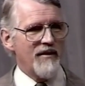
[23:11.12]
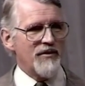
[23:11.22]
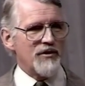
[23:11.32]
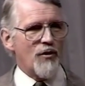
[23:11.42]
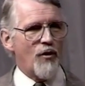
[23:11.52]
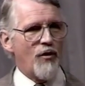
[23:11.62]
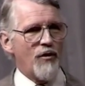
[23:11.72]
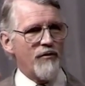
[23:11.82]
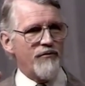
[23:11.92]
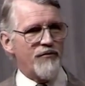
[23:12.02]
that
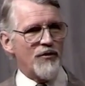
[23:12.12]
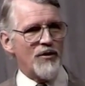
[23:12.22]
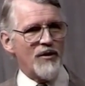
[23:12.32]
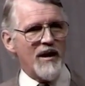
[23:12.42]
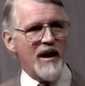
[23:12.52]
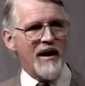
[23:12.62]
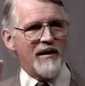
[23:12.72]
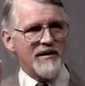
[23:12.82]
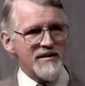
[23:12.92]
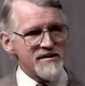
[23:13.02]
all four are
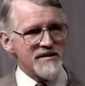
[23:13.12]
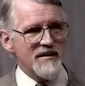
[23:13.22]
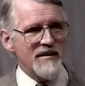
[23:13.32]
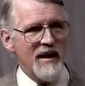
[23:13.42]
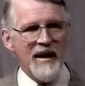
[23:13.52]
listed